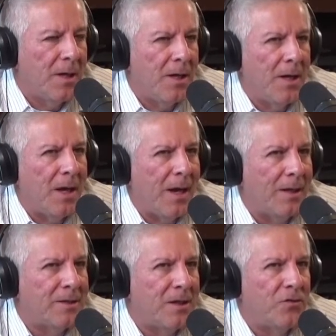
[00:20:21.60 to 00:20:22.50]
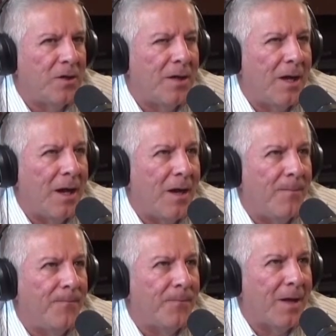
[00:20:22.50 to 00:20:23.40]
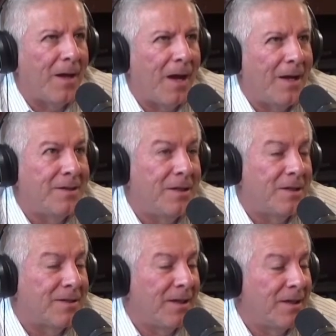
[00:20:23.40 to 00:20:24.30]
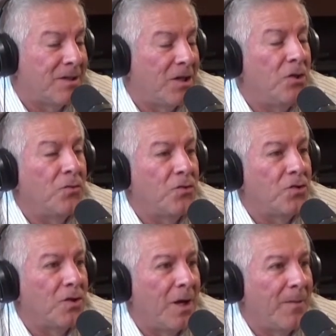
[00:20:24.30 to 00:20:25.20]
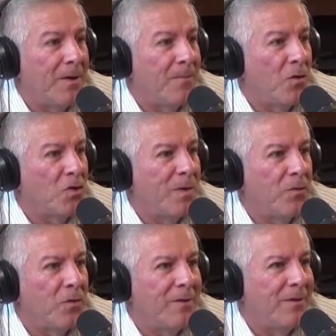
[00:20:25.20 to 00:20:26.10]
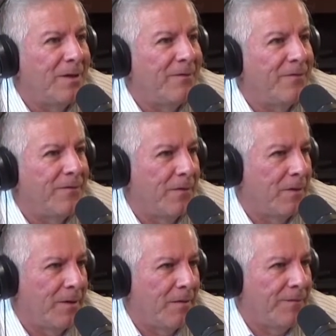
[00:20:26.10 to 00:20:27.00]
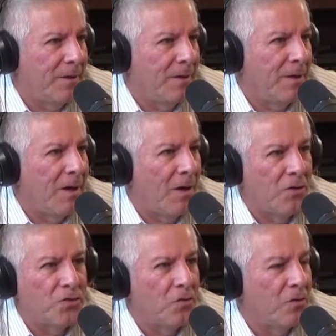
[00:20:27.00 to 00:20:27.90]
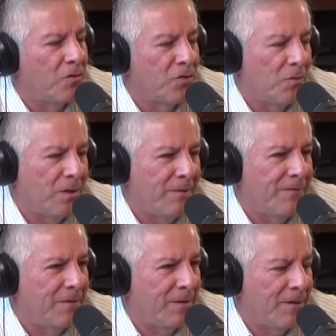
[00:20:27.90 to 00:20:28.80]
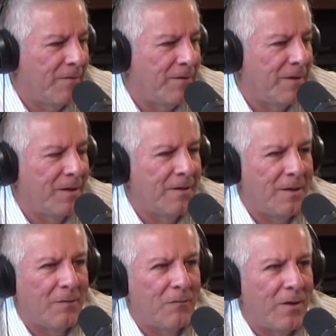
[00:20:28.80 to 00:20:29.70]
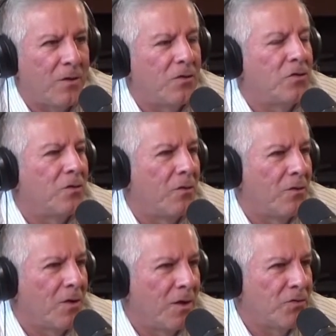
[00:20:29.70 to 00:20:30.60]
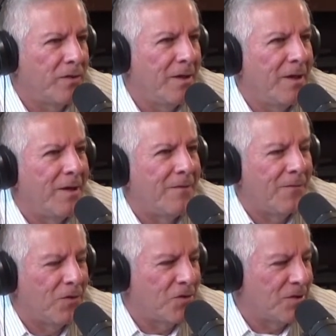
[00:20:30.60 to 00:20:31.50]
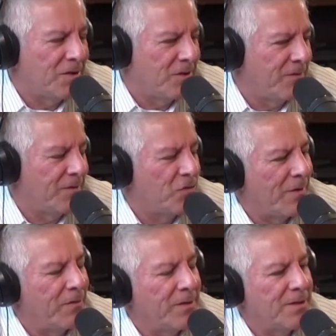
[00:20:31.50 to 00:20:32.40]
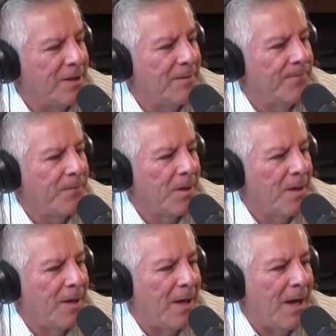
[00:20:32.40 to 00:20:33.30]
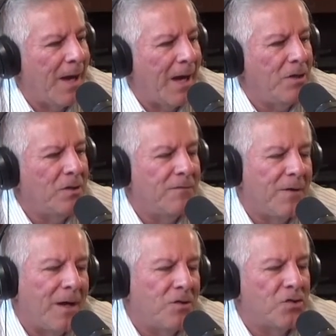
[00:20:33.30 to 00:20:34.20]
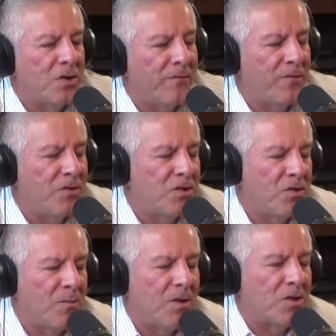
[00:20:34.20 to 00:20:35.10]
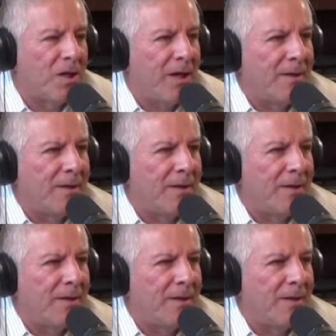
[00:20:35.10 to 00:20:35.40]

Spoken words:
Alexandria, I see this state as huge. I mean, most people don't even leave Philadelphia. Our store owners don't leave Philadelphia. They rather go to their own country versus travel the state. How do you divide yourself in so much land?